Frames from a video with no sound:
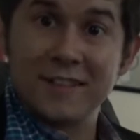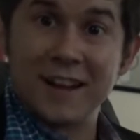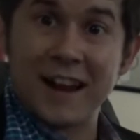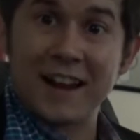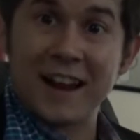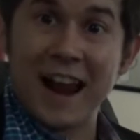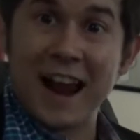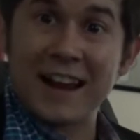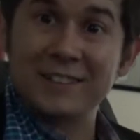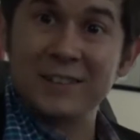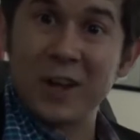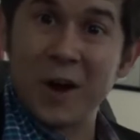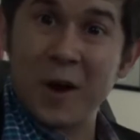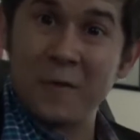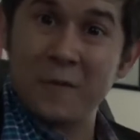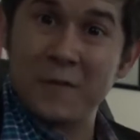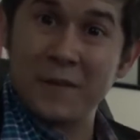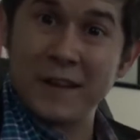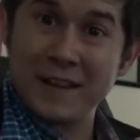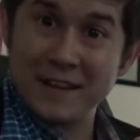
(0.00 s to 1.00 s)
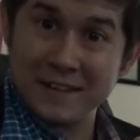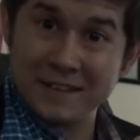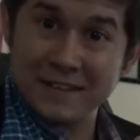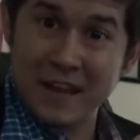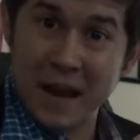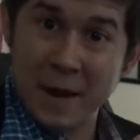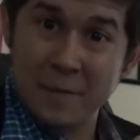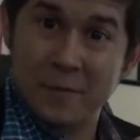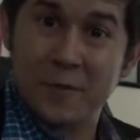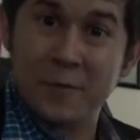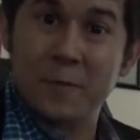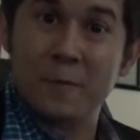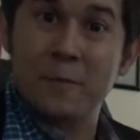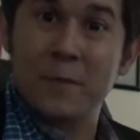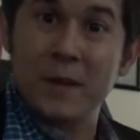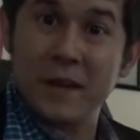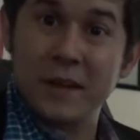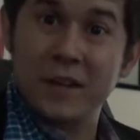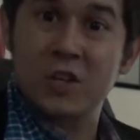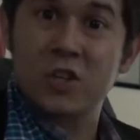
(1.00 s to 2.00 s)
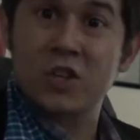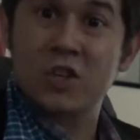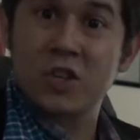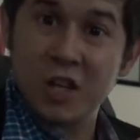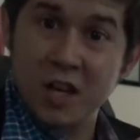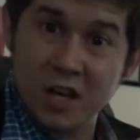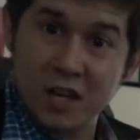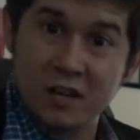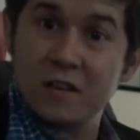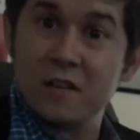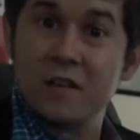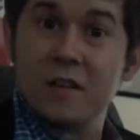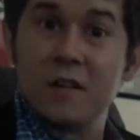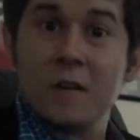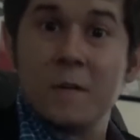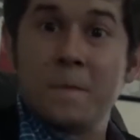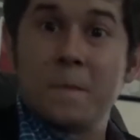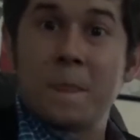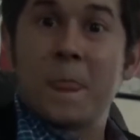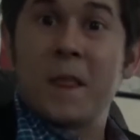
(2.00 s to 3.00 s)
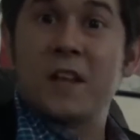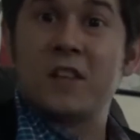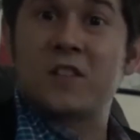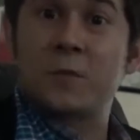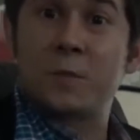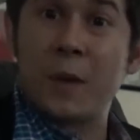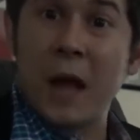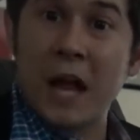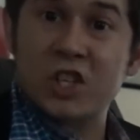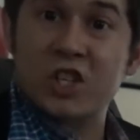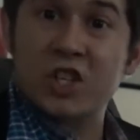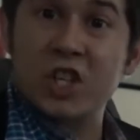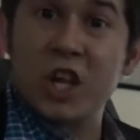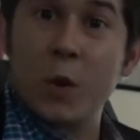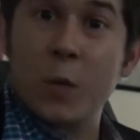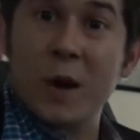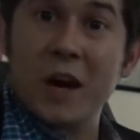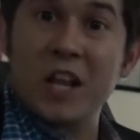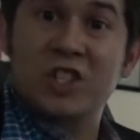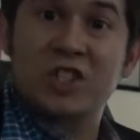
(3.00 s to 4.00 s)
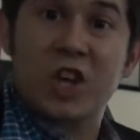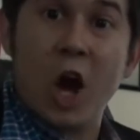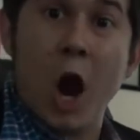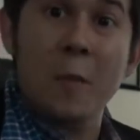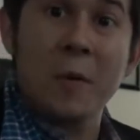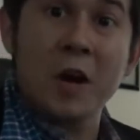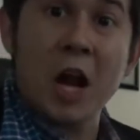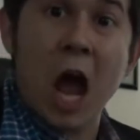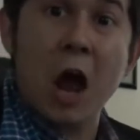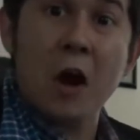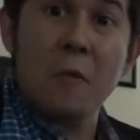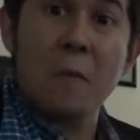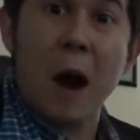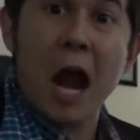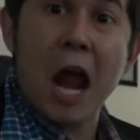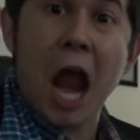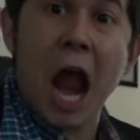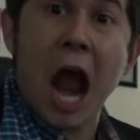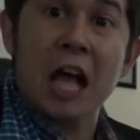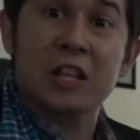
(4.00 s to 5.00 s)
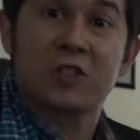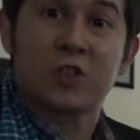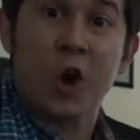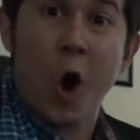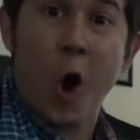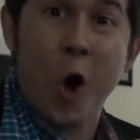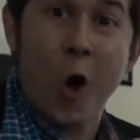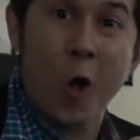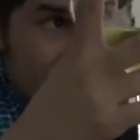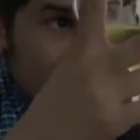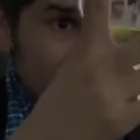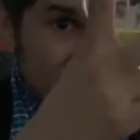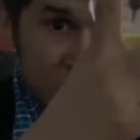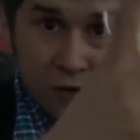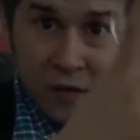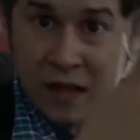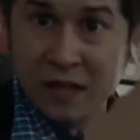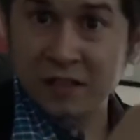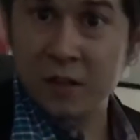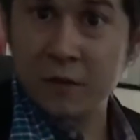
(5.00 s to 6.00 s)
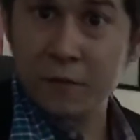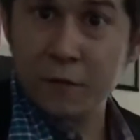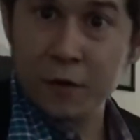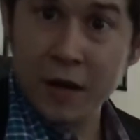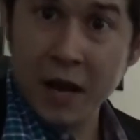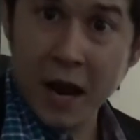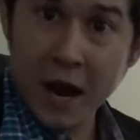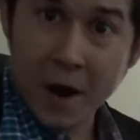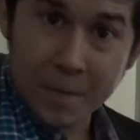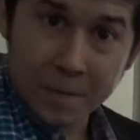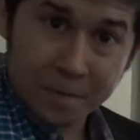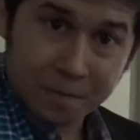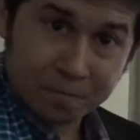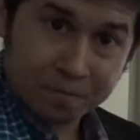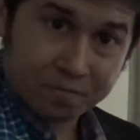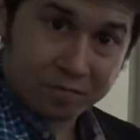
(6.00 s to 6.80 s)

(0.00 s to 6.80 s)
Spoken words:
I love in-depth big shit, especially when it's coming out of my asshole! So that's it for now.